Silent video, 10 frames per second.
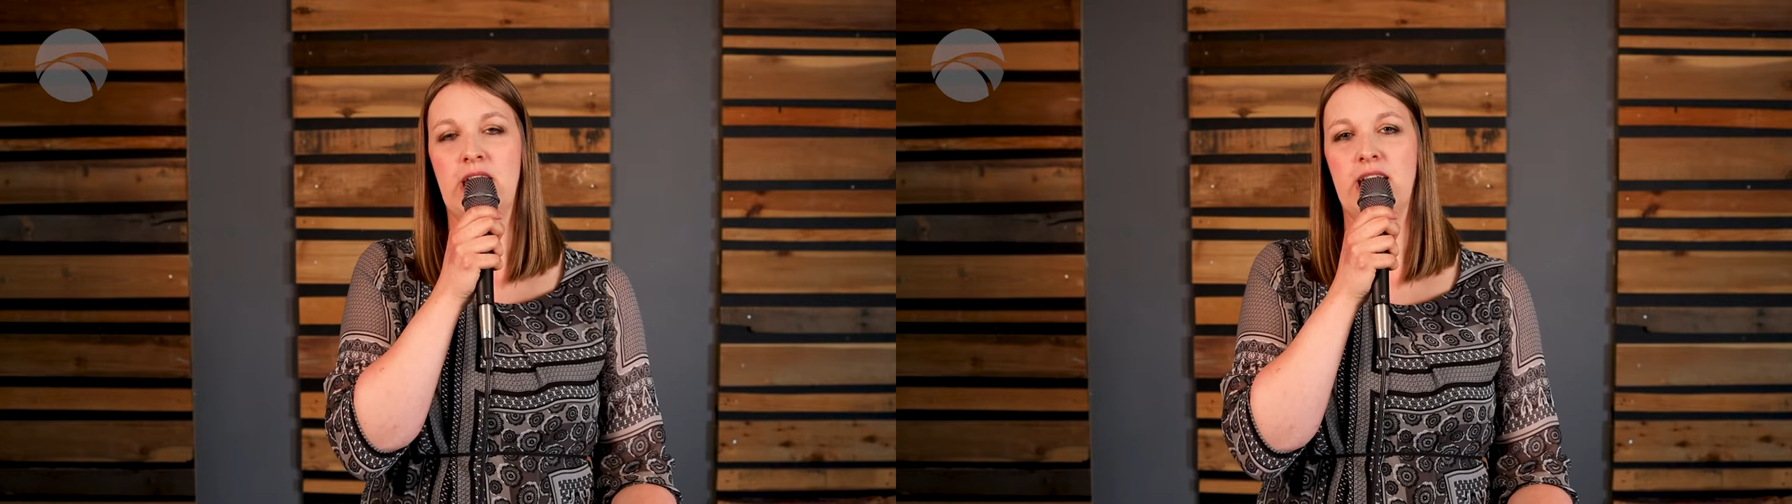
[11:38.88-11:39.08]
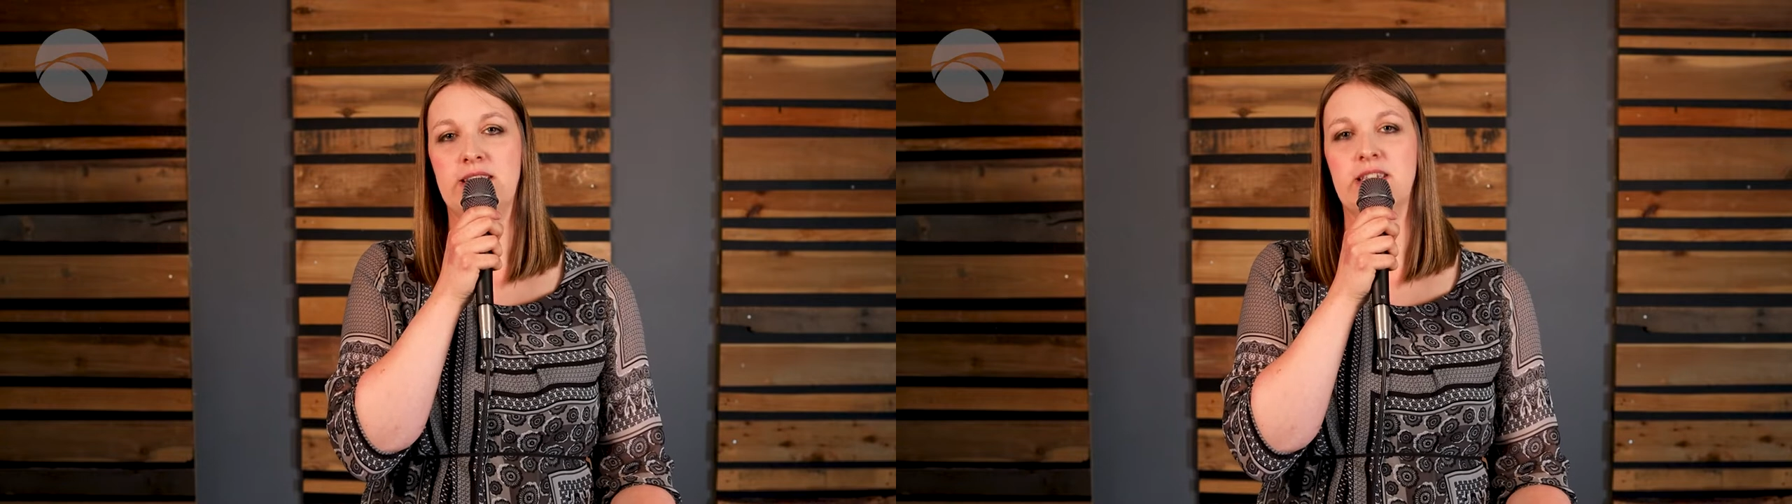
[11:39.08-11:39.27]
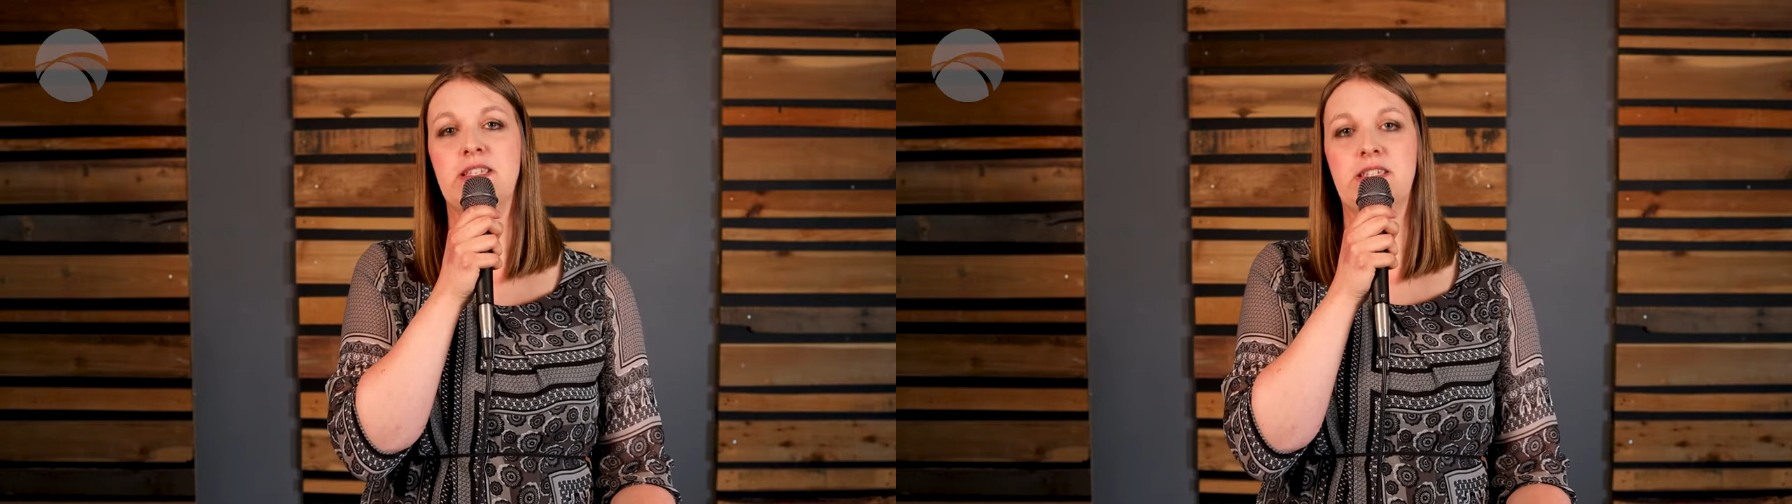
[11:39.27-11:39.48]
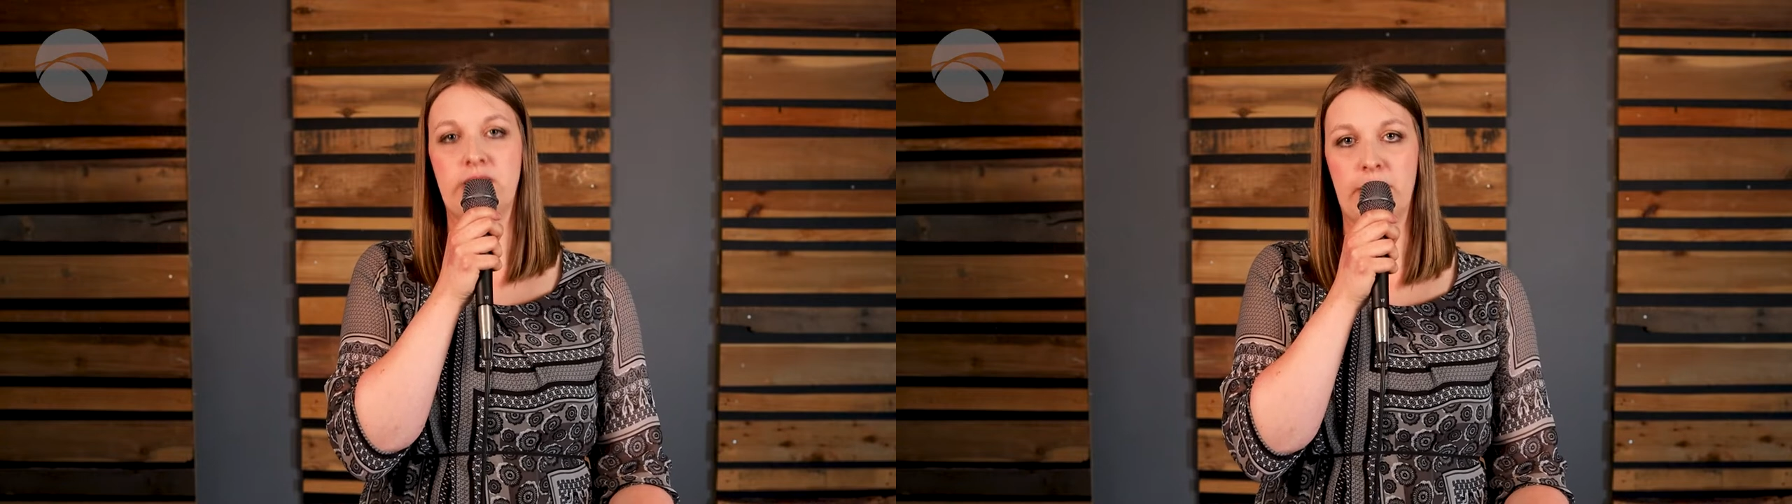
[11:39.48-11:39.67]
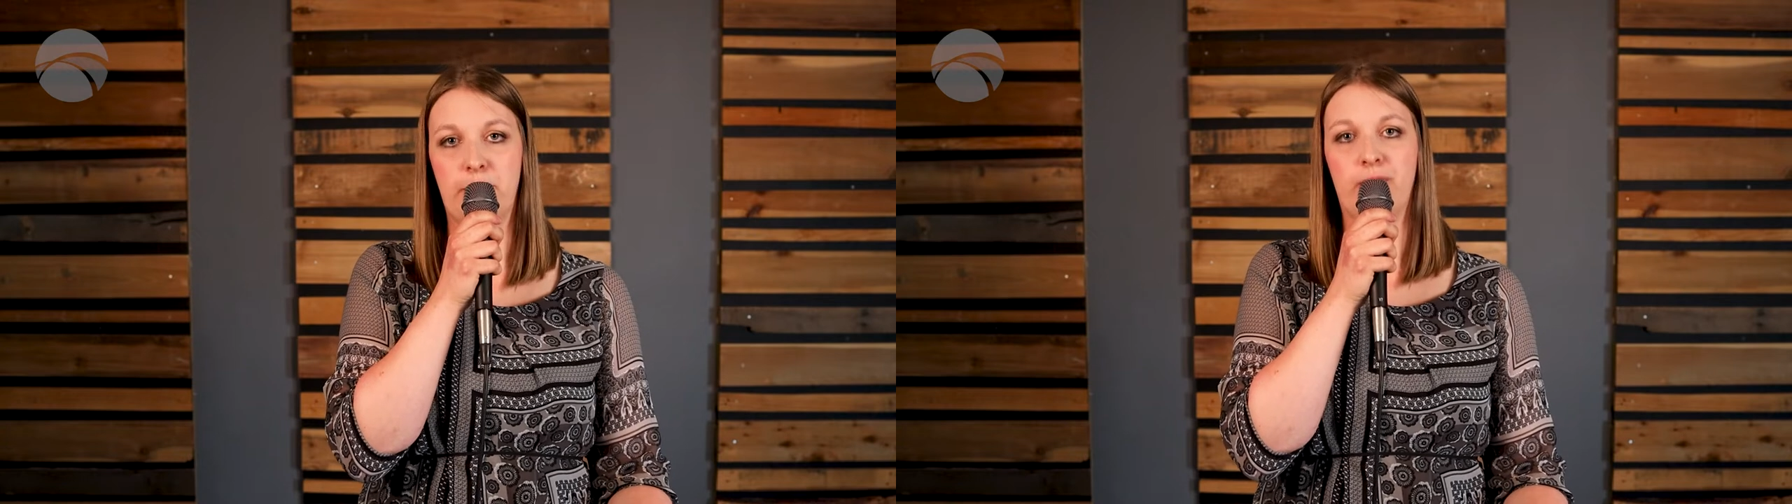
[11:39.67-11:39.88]
it's a
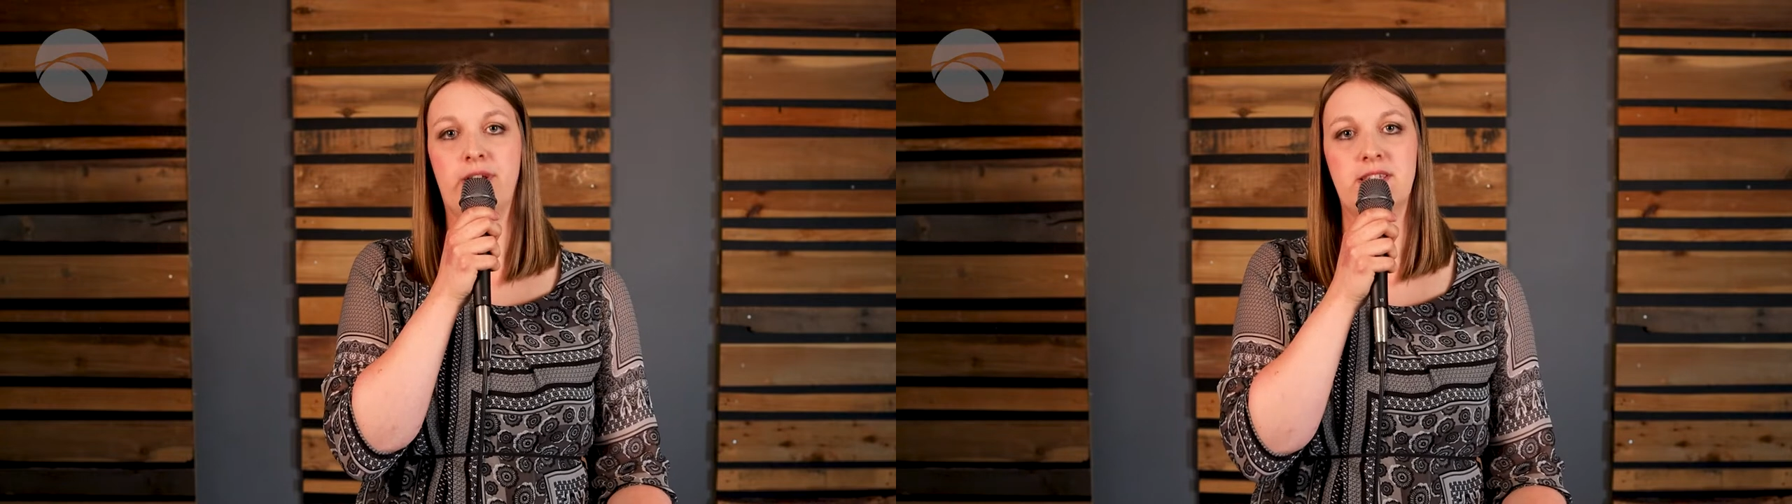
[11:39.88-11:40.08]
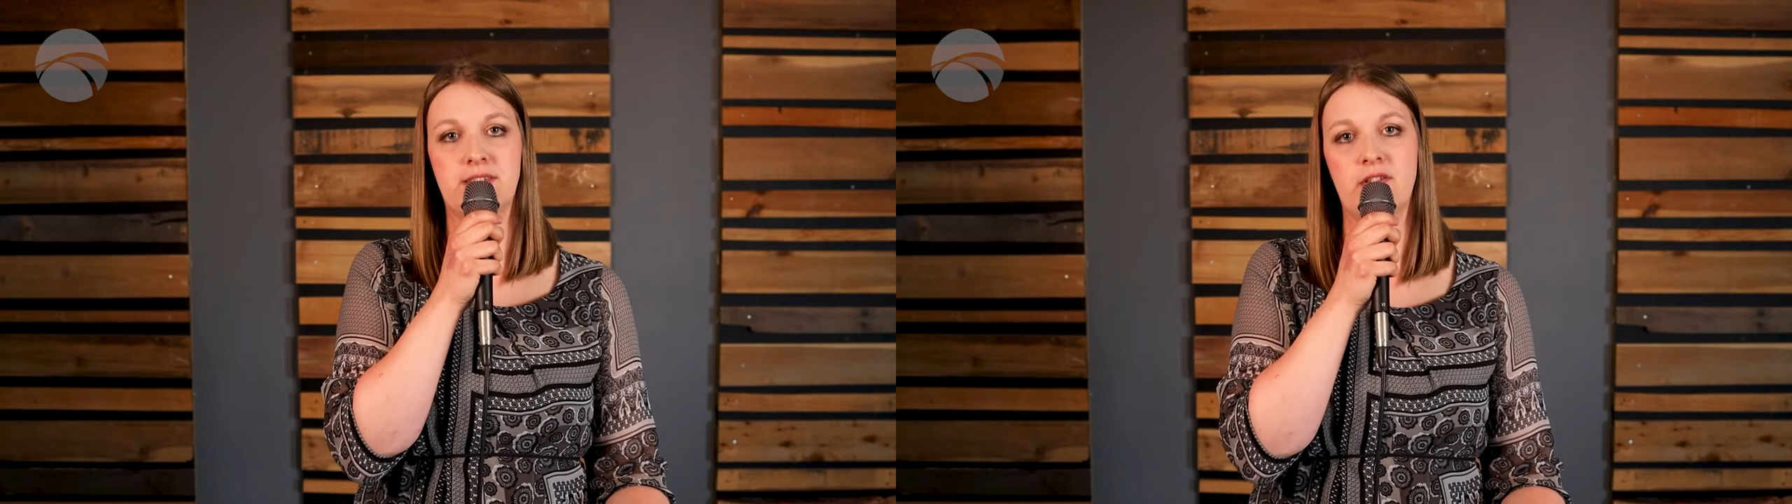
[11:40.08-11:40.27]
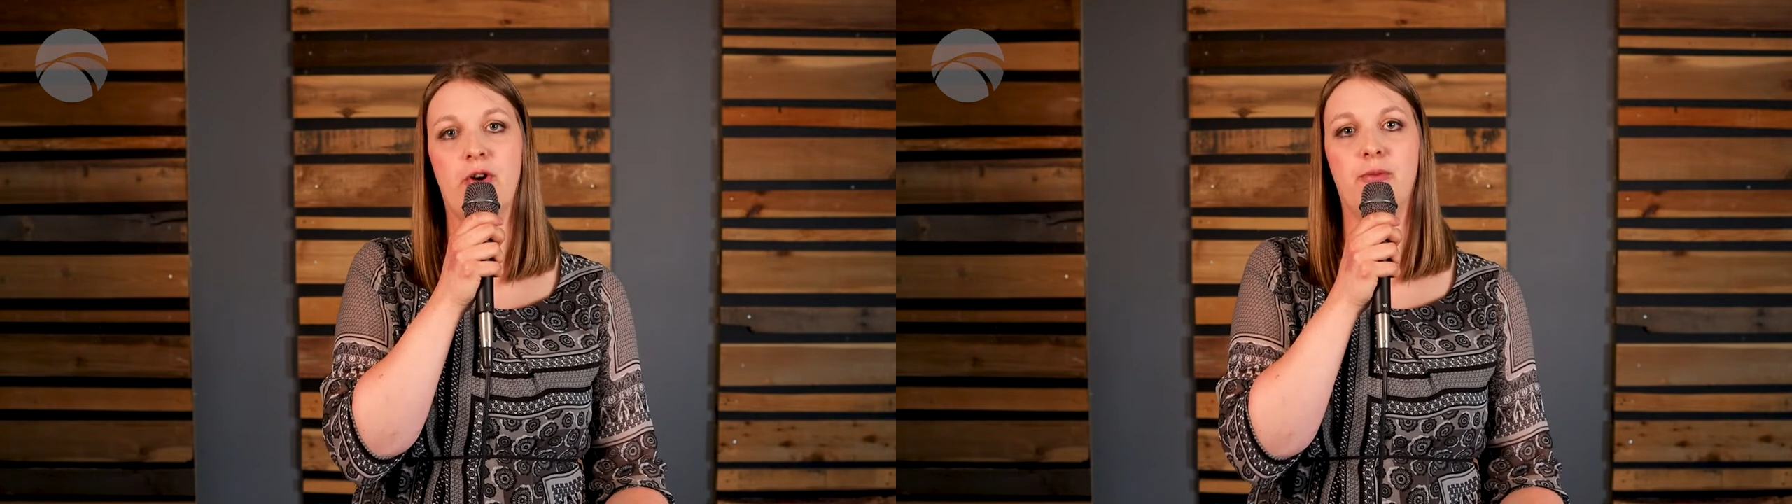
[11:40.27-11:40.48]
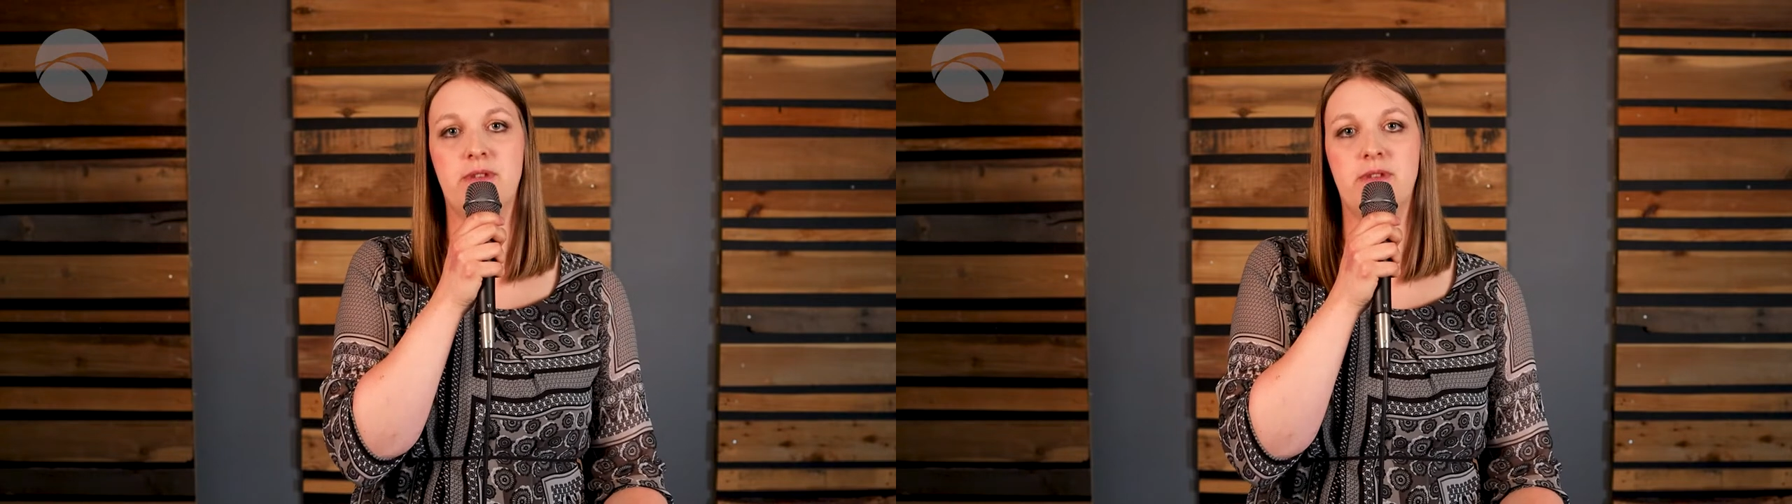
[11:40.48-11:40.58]
slippery slope